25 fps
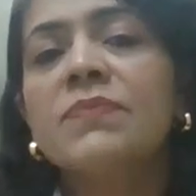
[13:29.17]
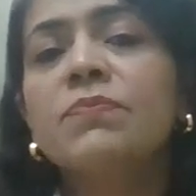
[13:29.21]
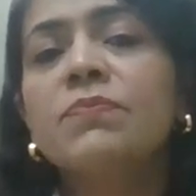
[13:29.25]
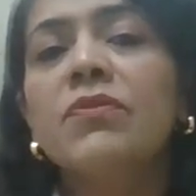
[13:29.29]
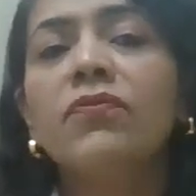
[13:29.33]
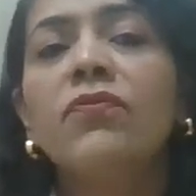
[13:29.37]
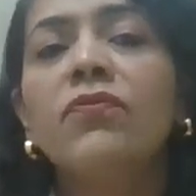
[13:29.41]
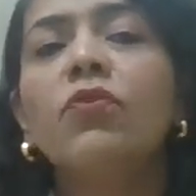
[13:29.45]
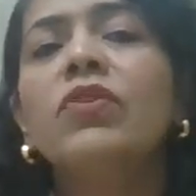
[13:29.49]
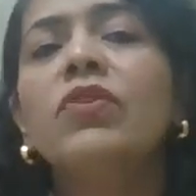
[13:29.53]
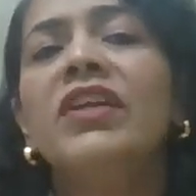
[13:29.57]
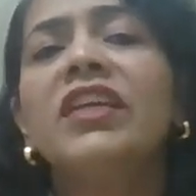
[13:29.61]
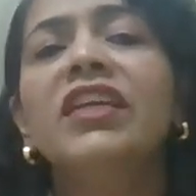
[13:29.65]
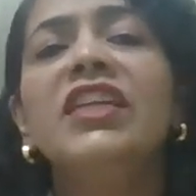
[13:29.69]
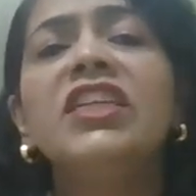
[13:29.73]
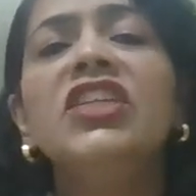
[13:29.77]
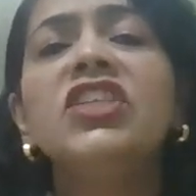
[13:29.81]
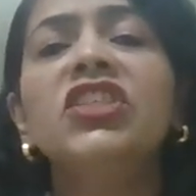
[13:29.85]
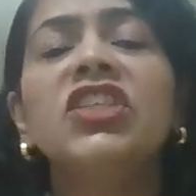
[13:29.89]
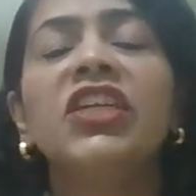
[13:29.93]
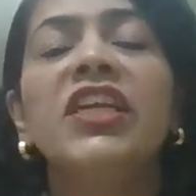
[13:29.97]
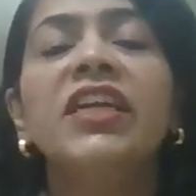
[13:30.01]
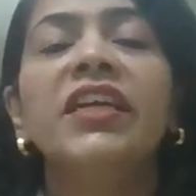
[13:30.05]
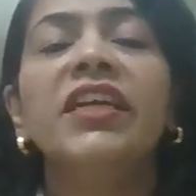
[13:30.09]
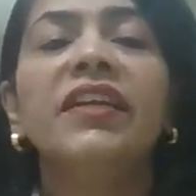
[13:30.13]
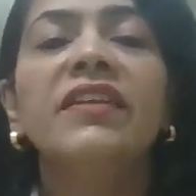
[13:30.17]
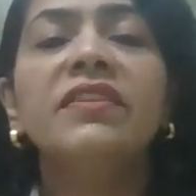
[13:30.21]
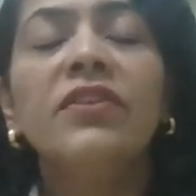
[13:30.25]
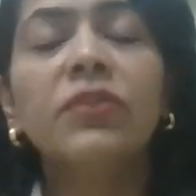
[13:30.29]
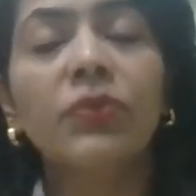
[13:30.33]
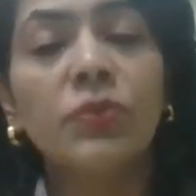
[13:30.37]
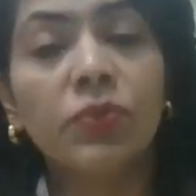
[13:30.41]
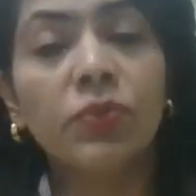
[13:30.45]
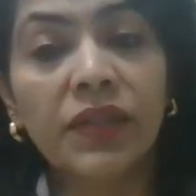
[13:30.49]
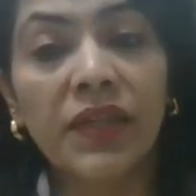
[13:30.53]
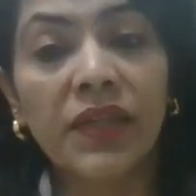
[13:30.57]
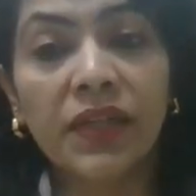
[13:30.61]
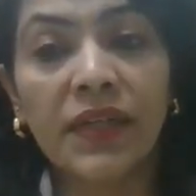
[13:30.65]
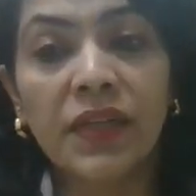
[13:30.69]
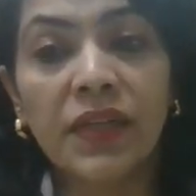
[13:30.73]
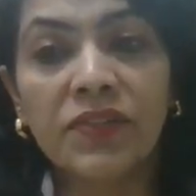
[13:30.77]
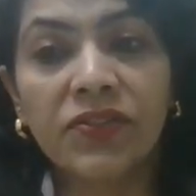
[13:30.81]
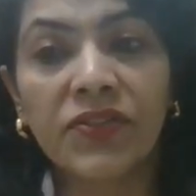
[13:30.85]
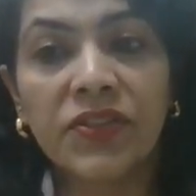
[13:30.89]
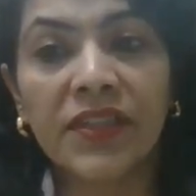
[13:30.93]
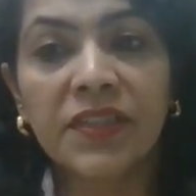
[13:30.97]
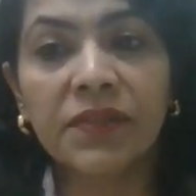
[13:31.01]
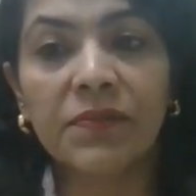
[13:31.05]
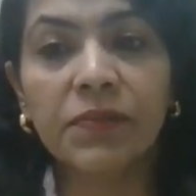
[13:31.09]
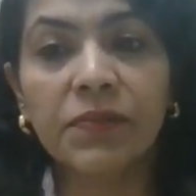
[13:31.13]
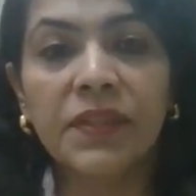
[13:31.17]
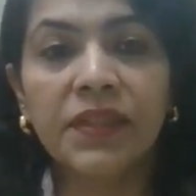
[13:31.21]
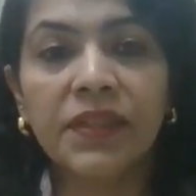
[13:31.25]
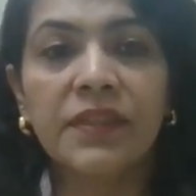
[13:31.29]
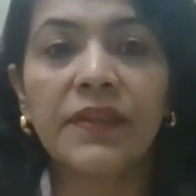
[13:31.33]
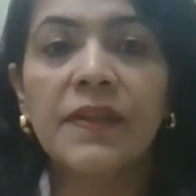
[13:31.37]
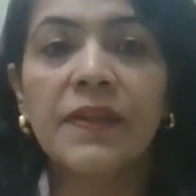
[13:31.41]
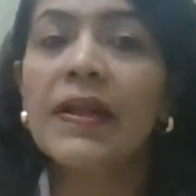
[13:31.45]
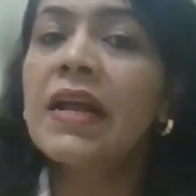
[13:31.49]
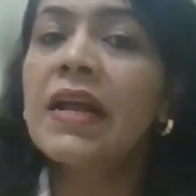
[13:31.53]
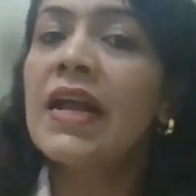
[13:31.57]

before initiating the root canal treatment.